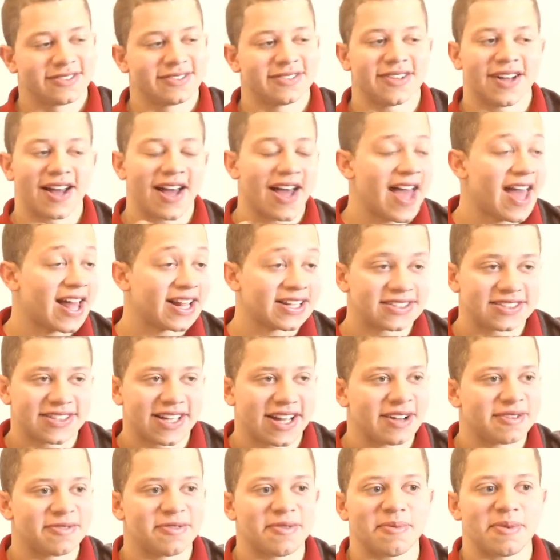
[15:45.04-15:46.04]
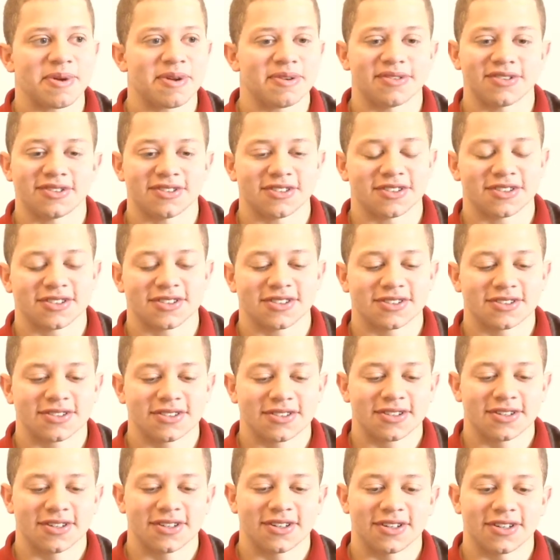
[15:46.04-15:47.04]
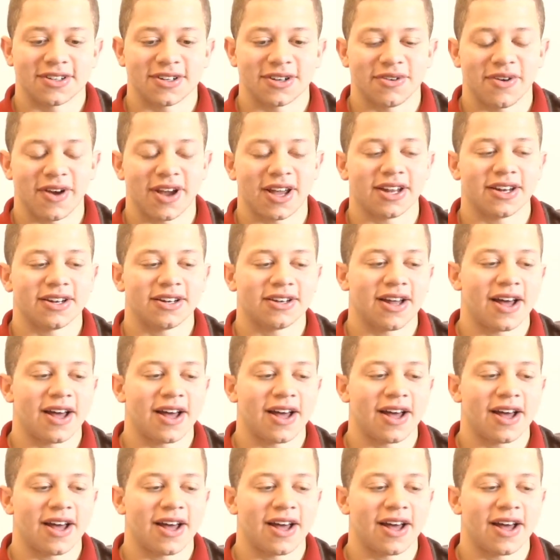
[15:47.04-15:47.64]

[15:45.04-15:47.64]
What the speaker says: headstand for me, which was great.